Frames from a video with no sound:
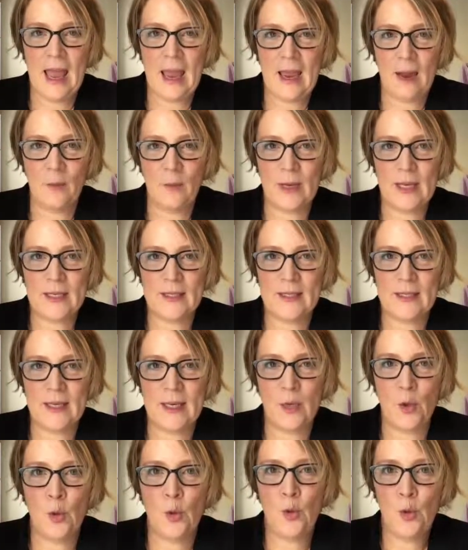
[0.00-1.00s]
And we can
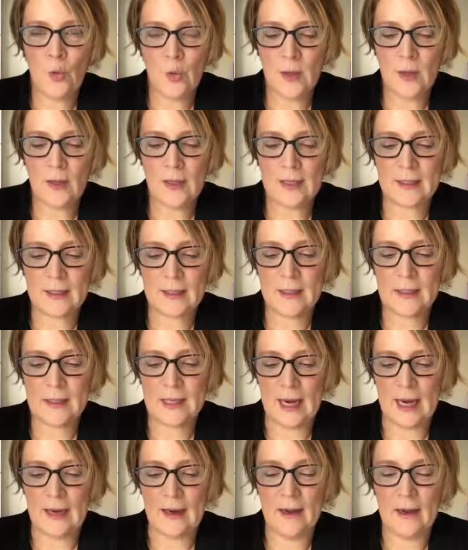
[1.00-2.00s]
see who collected the
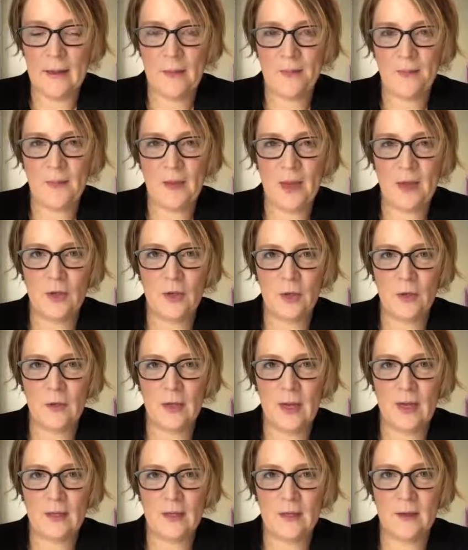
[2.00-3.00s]
data. In
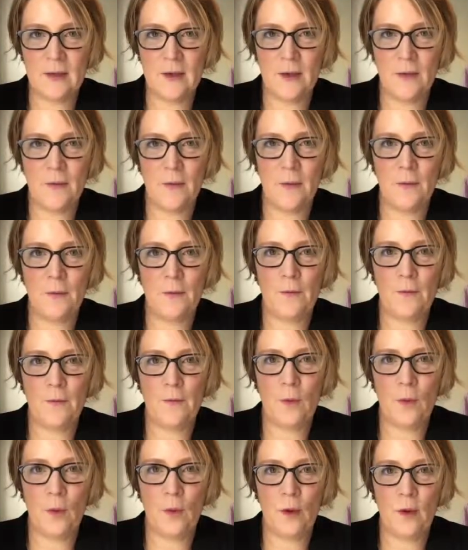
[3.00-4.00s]

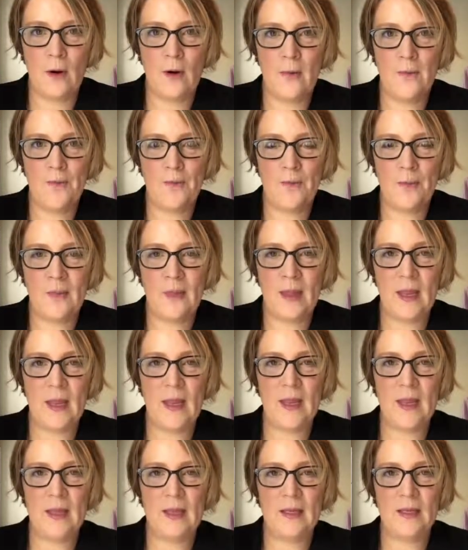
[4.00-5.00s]
2004
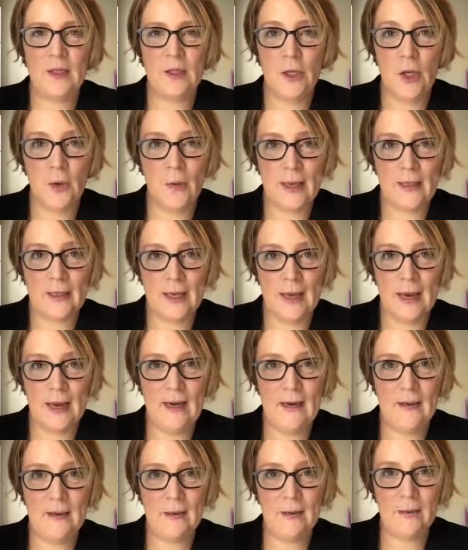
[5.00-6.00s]
is
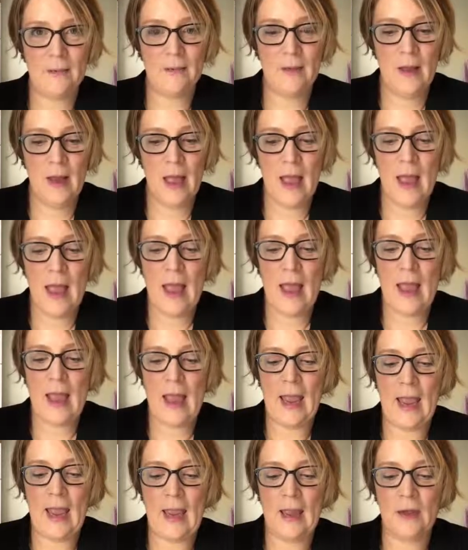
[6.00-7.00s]
USAID.
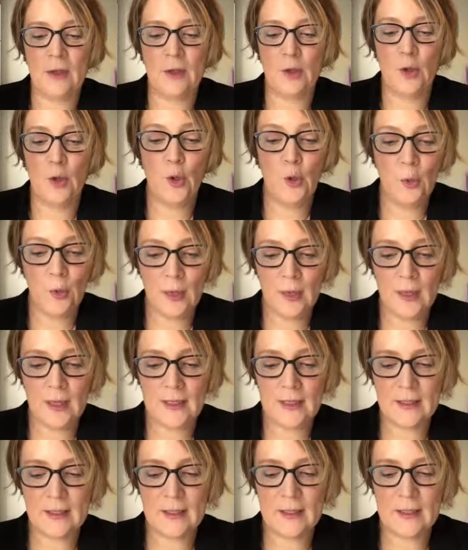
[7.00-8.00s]
And who
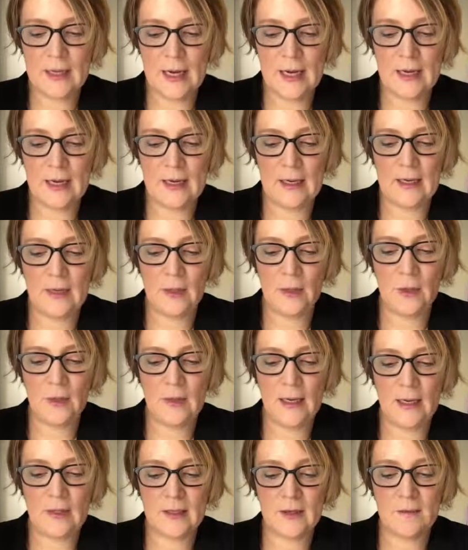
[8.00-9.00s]
collected the data in
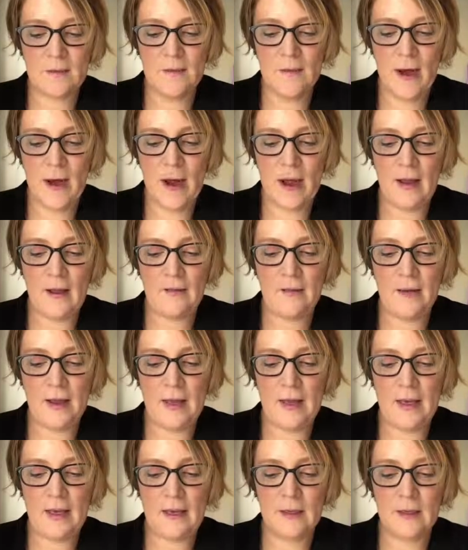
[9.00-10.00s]

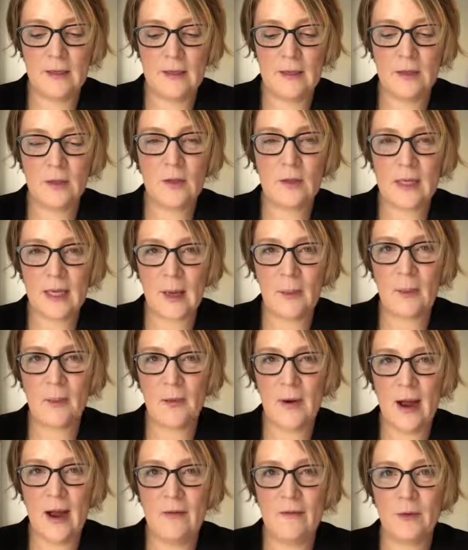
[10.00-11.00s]
2005 looks like a
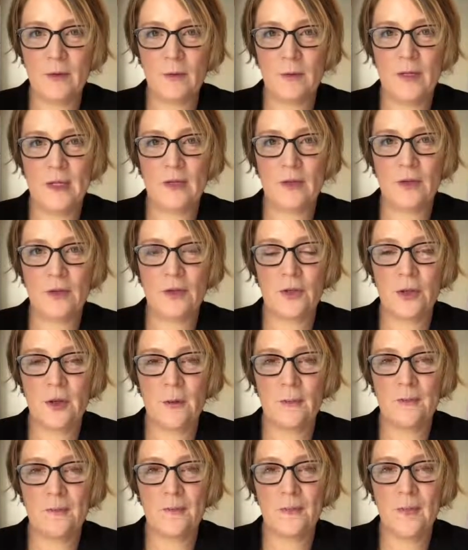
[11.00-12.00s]
private
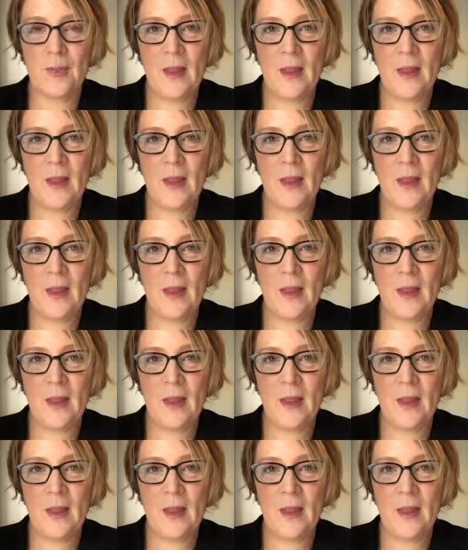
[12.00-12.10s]
researcher.